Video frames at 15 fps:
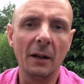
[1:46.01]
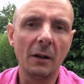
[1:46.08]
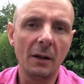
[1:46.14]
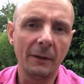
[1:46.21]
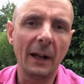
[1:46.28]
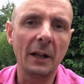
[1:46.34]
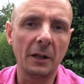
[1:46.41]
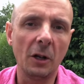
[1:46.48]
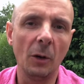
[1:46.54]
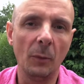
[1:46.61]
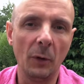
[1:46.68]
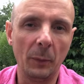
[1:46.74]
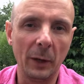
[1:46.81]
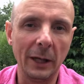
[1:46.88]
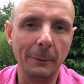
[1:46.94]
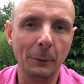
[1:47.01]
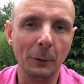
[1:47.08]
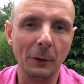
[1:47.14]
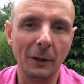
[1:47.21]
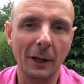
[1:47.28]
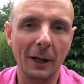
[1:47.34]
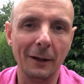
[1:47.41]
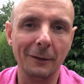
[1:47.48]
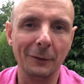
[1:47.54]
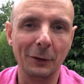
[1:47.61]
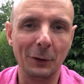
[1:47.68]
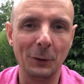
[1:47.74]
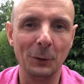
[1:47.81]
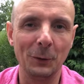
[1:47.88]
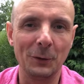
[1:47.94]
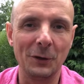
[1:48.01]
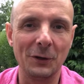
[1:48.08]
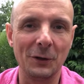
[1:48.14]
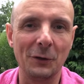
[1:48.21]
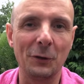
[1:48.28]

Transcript: And I've had a couple of people over the courses